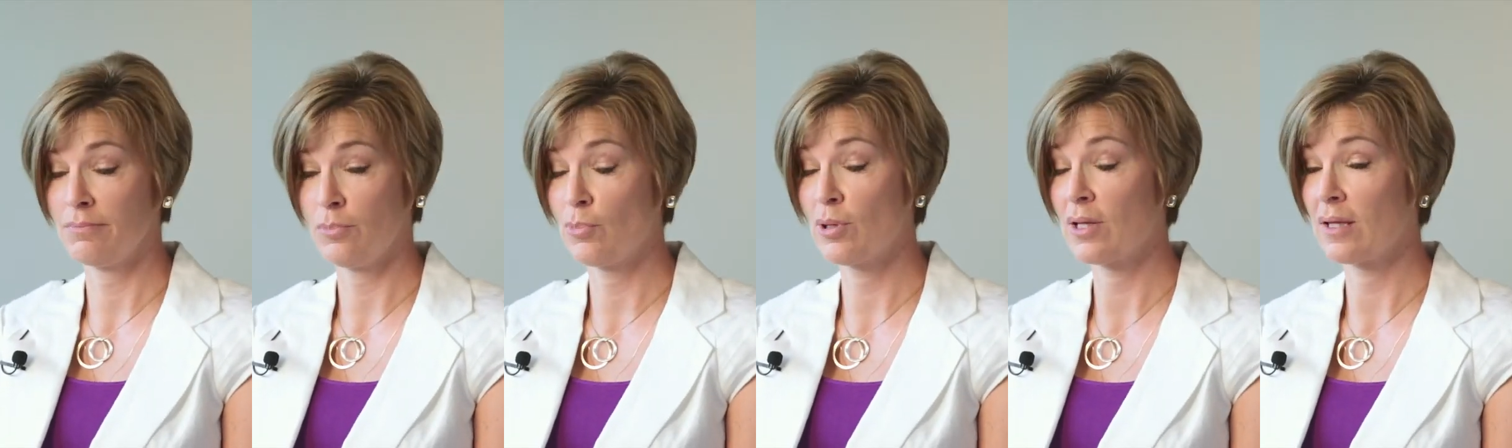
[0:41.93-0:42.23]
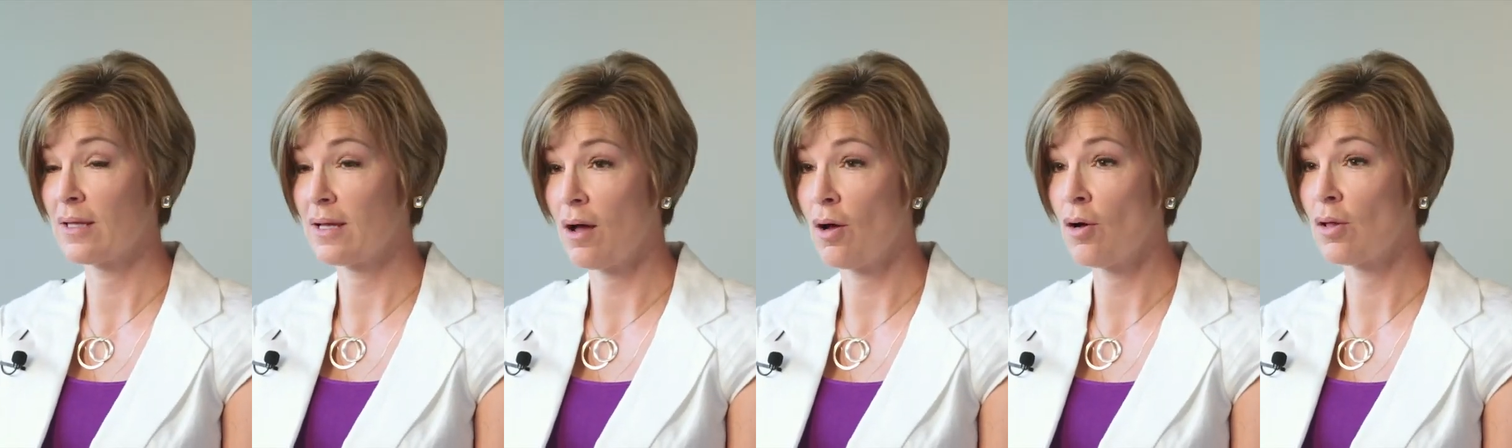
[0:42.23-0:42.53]

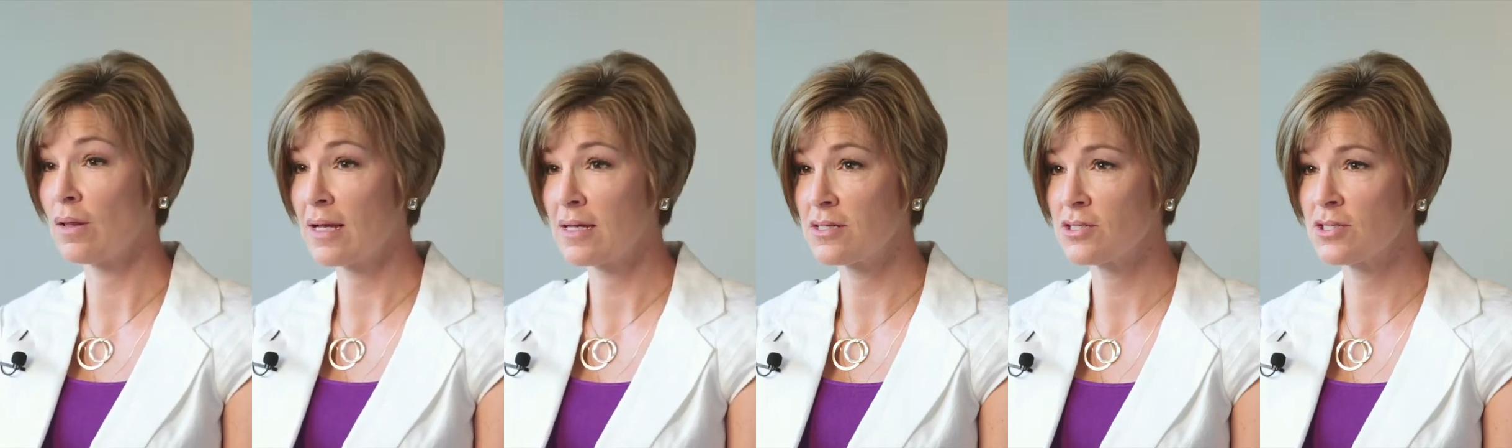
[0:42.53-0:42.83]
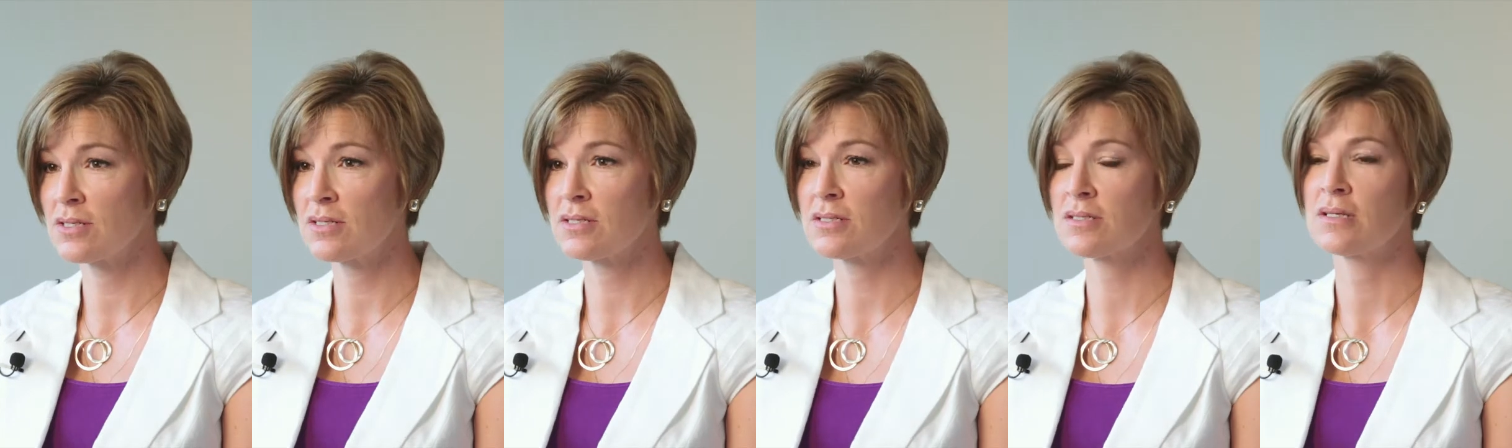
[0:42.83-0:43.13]
really all
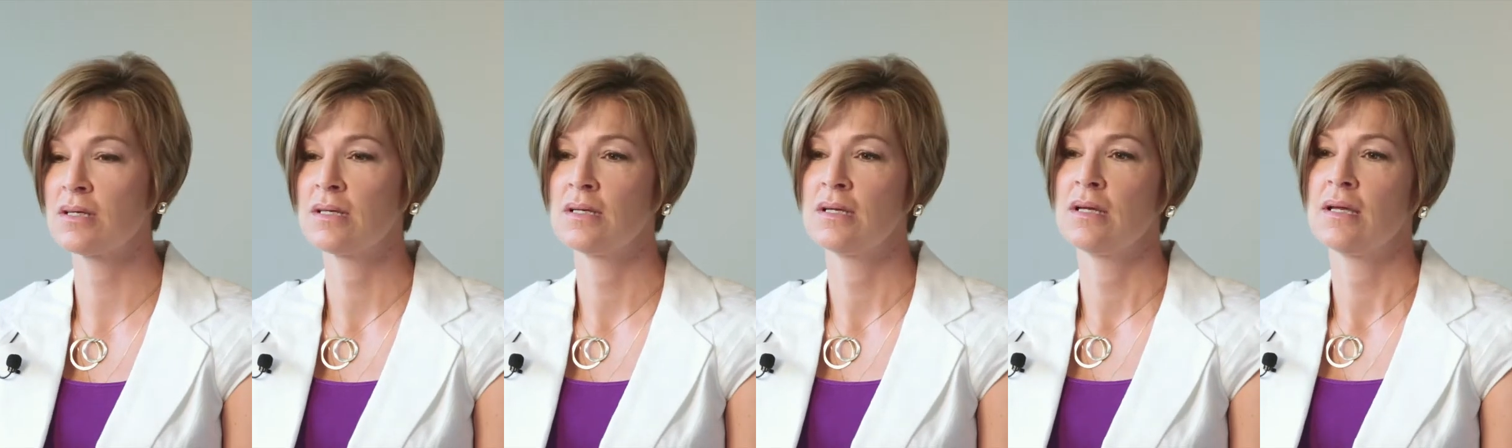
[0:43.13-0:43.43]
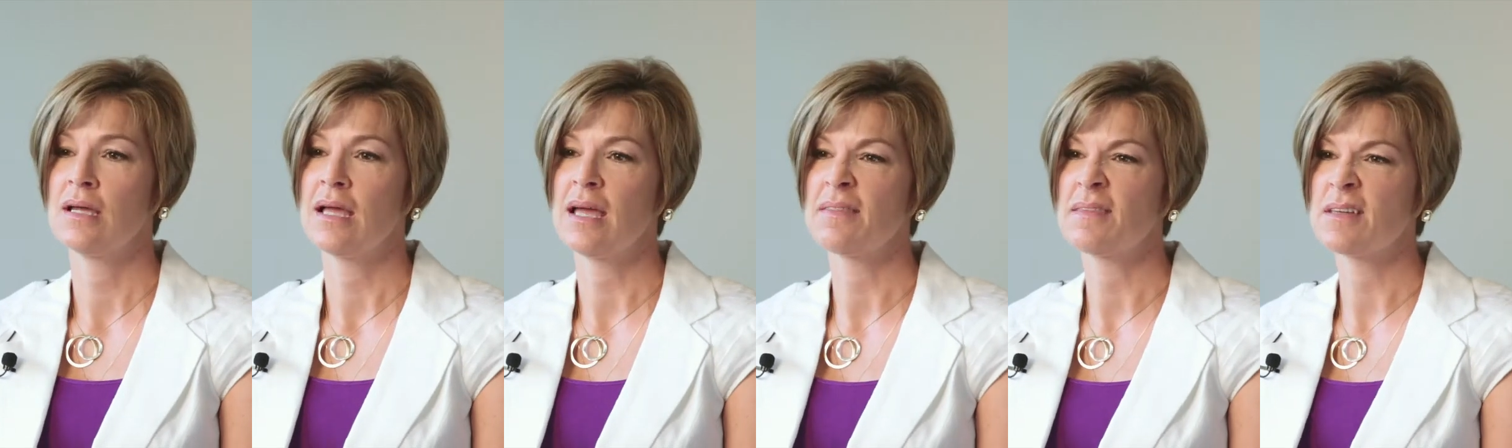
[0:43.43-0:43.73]
ages,
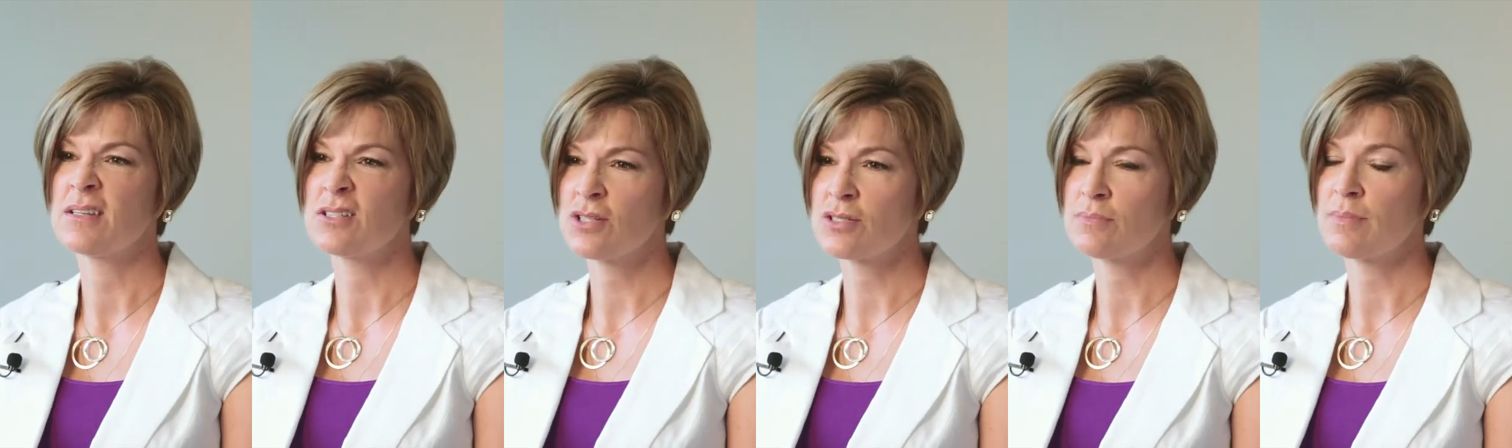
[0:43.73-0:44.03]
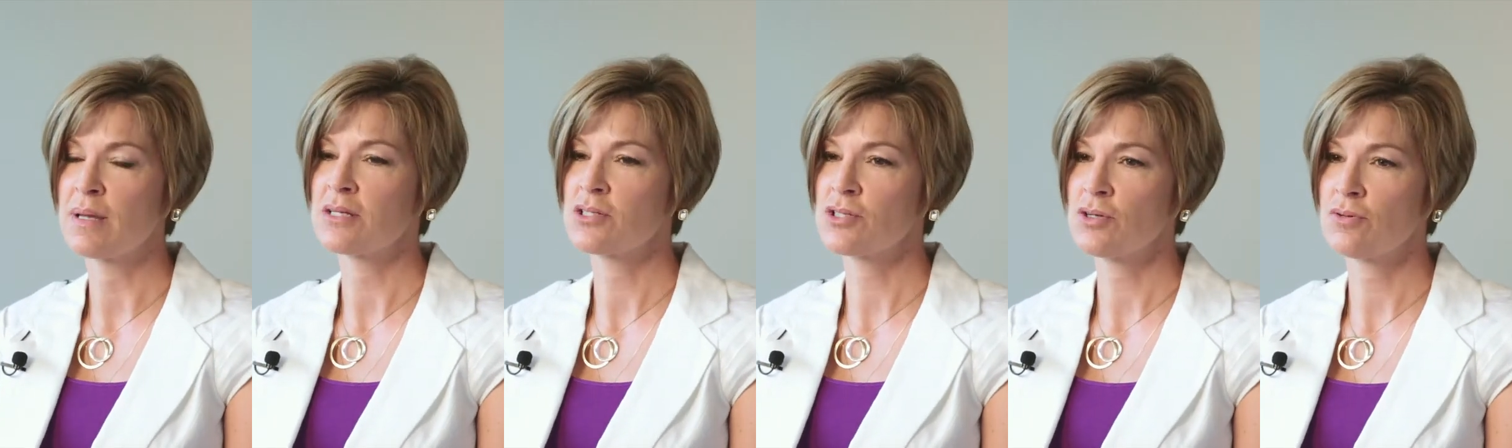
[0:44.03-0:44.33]
and then just
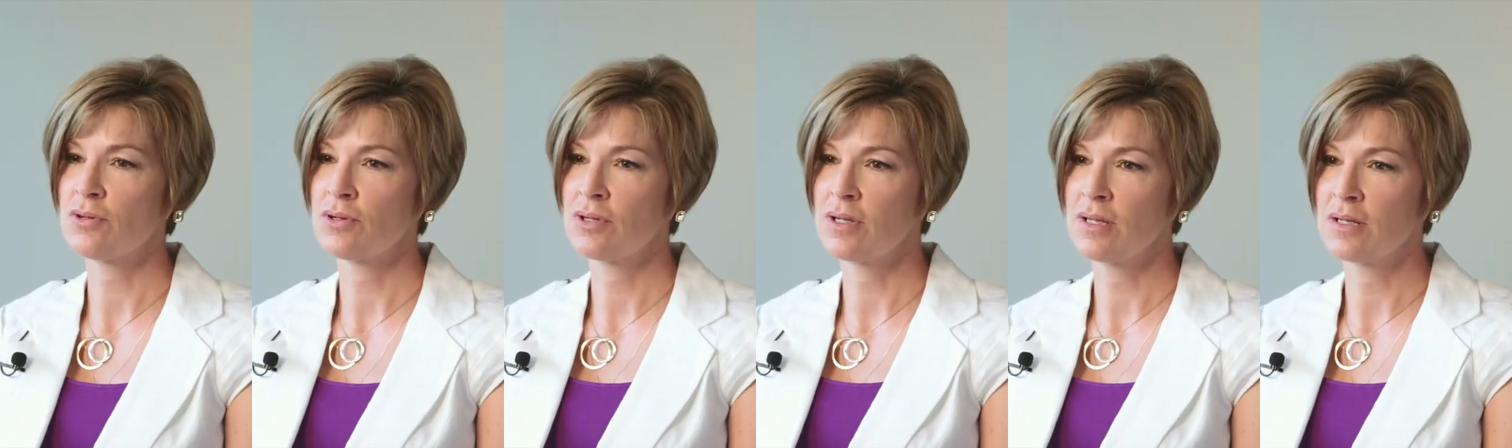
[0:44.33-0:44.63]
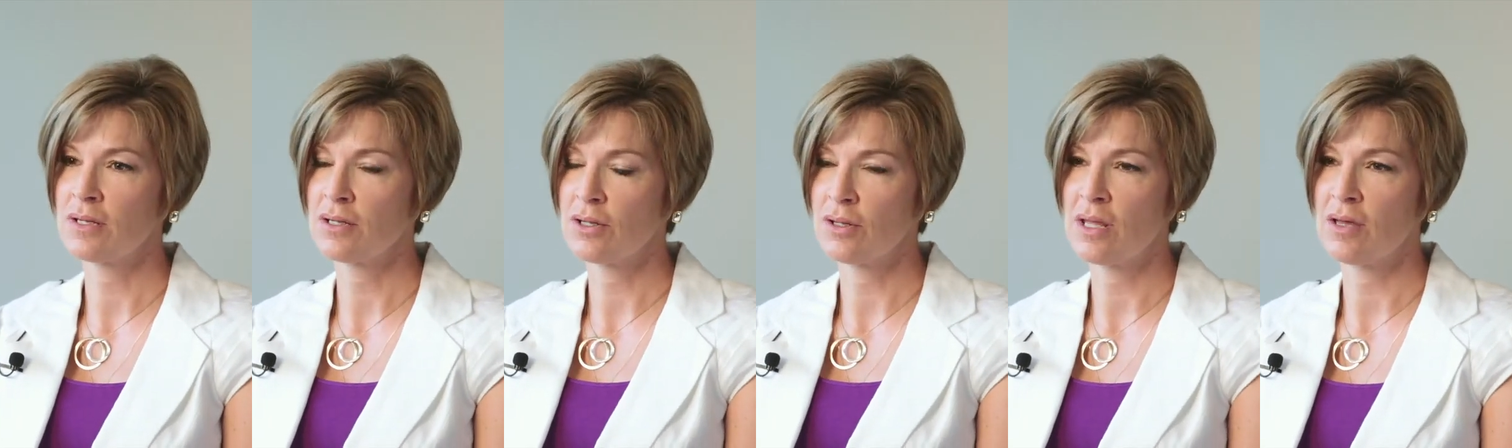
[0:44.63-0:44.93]
make sure they're
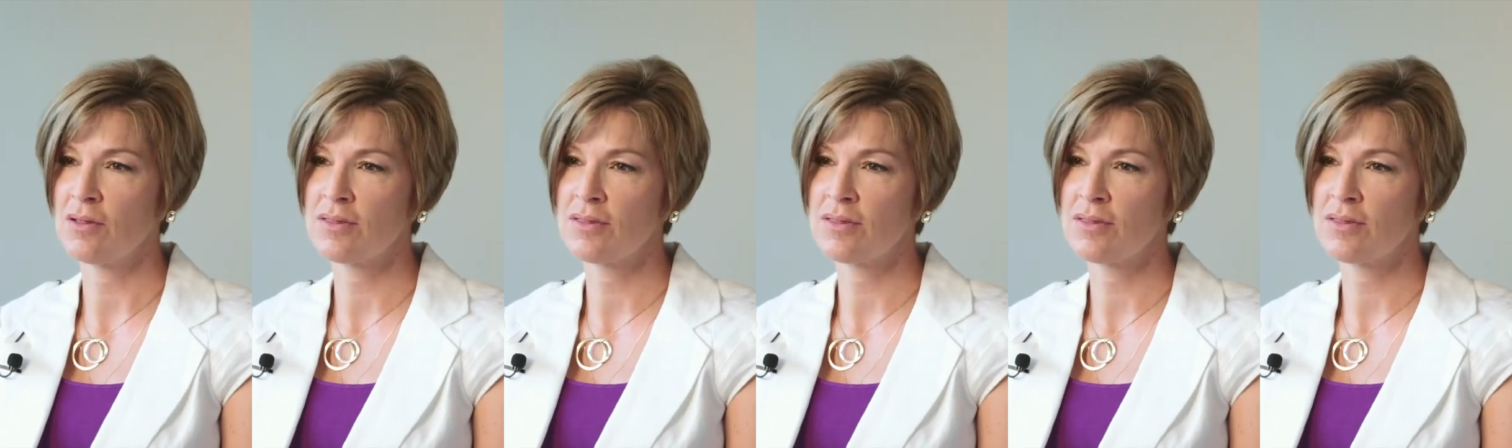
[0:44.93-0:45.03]
getting a good